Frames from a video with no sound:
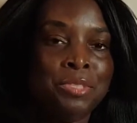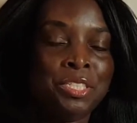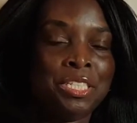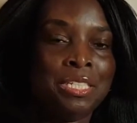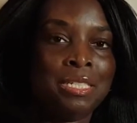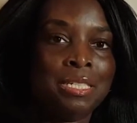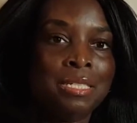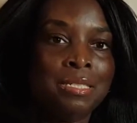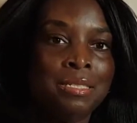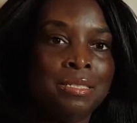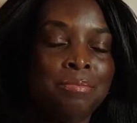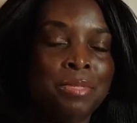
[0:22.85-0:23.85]
She
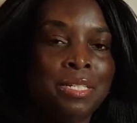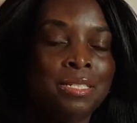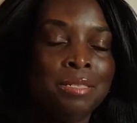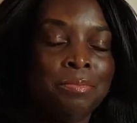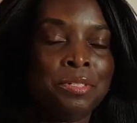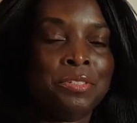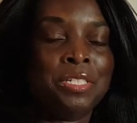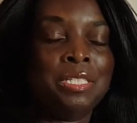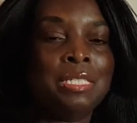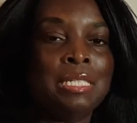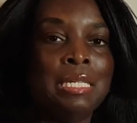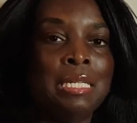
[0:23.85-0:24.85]
has been
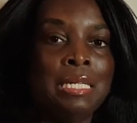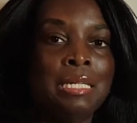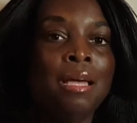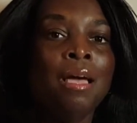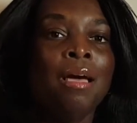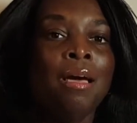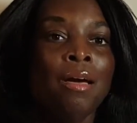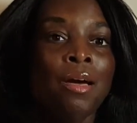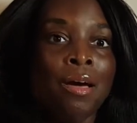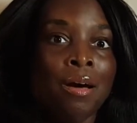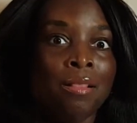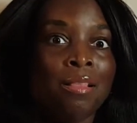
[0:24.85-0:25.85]
experiencing
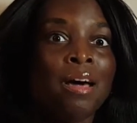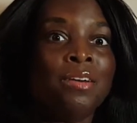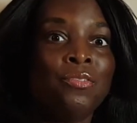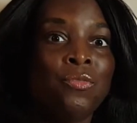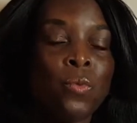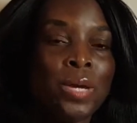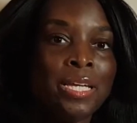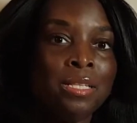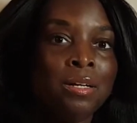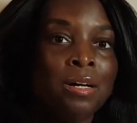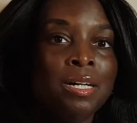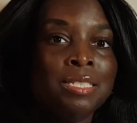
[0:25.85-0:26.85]
a lot of
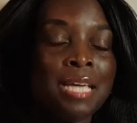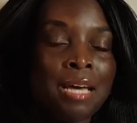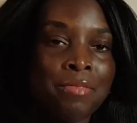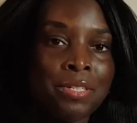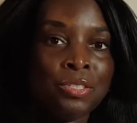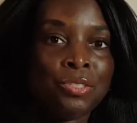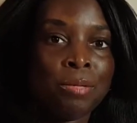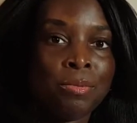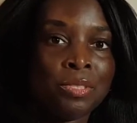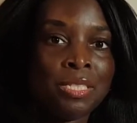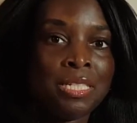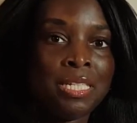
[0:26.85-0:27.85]
weight loss, having
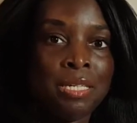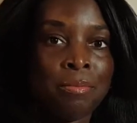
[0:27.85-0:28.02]
trouble to